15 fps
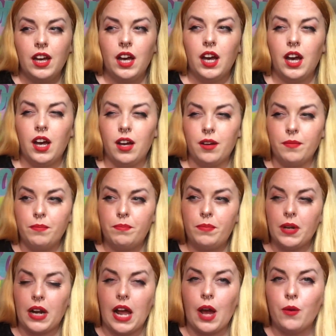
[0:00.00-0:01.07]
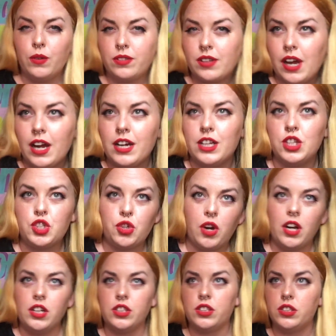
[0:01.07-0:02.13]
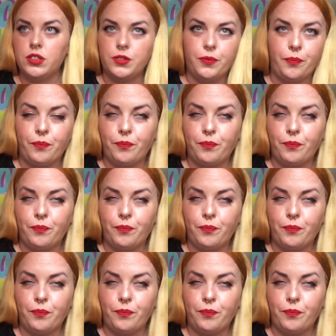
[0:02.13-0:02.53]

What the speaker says: But I was kind of trying to